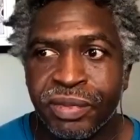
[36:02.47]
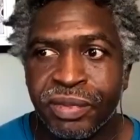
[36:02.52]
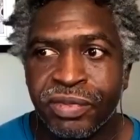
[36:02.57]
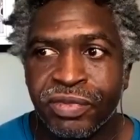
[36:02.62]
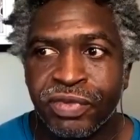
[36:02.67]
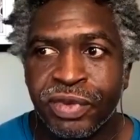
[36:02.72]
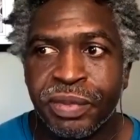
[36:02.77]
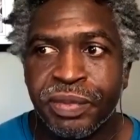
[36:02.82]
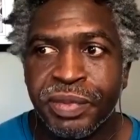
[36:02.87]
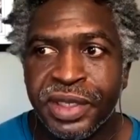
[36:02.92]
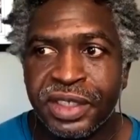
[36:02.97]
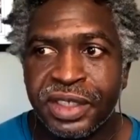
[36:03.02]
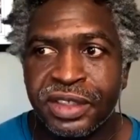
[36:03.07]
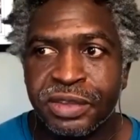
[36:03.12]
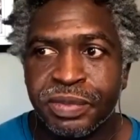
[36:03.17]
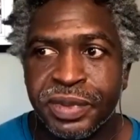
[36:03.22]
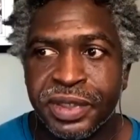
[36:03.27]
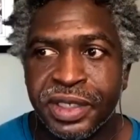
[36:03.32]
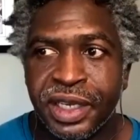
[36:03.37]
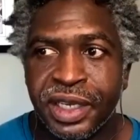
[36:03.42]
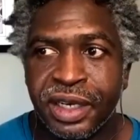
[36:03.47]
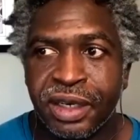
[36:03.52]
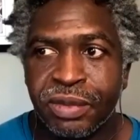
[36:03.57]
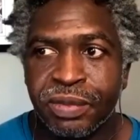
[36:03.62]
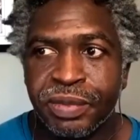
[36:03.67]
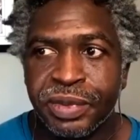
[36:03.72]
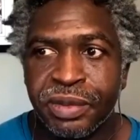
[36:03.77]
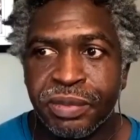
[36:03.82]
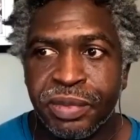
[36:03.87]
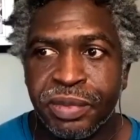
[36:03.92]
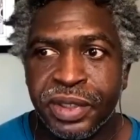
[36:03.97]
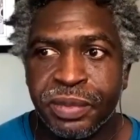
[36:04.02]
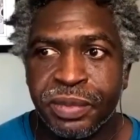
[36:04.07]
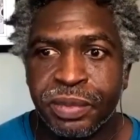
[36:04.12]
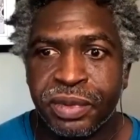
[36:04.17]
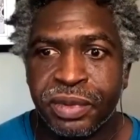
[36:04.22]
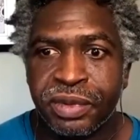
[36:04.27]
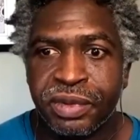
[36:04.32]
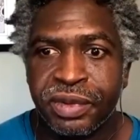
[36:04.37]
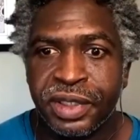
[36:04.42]
for me, it's been helping
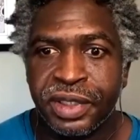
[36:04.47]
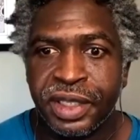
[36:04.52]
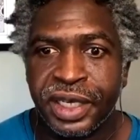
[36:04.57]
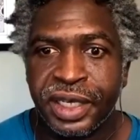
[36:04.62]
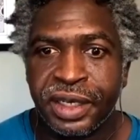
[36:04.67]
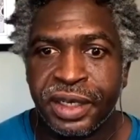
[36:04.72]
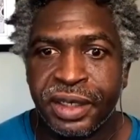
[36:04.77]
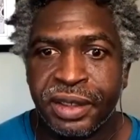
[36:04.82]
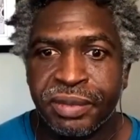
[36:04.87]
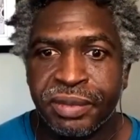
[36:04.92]
people that